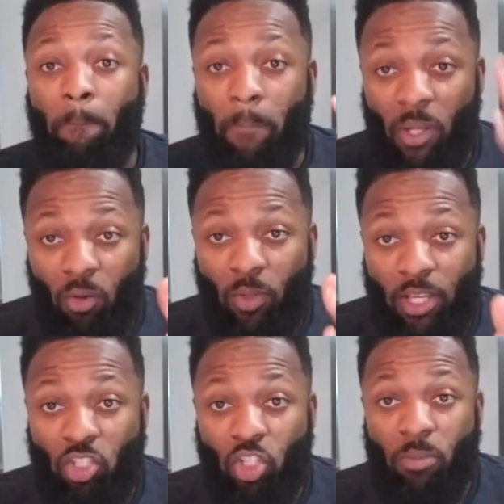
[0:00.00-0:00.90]
build
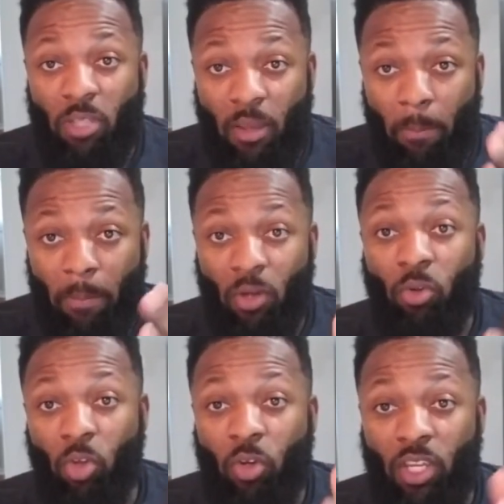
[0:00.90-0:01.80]
relationships and build
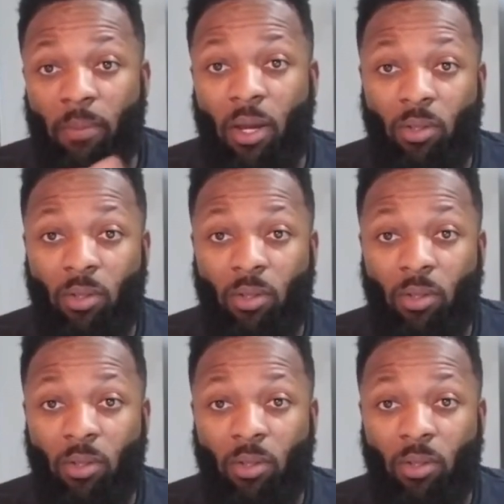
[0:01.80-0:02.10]
your email